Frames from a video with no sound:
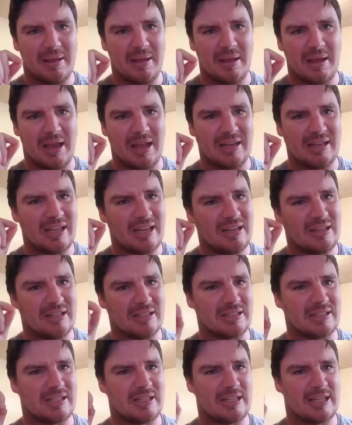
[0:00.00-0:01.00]
and they
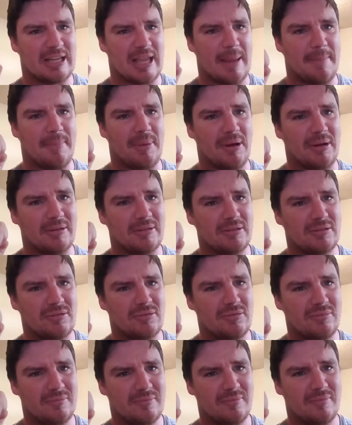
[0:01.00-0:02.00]
just keep on
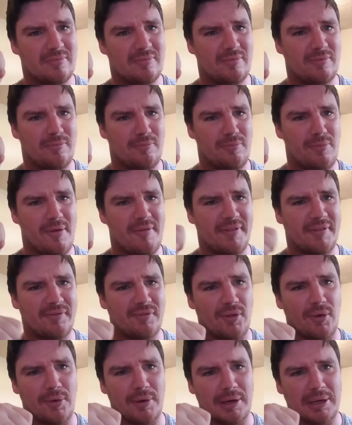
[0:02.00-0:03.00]
moving
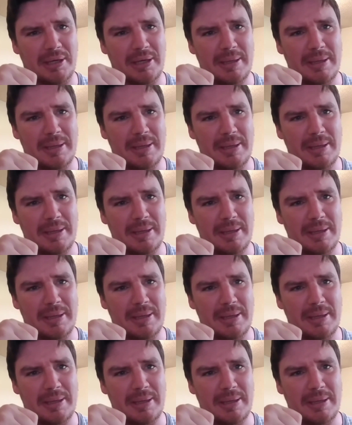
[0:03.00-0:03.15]
forward.